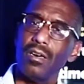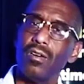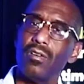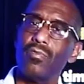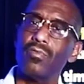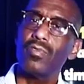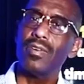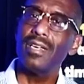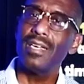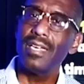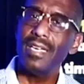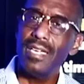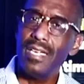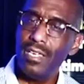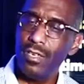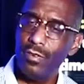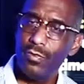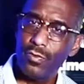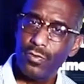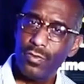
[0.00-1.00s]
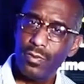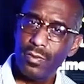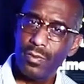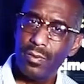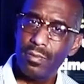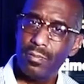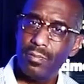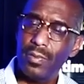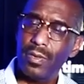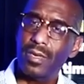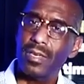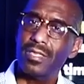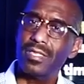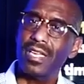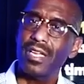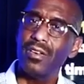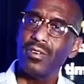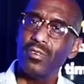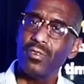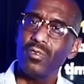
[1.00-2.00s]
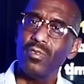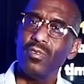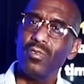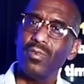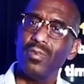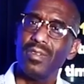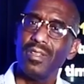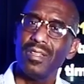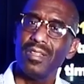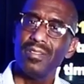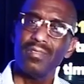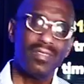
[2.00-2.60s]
of relief because I knew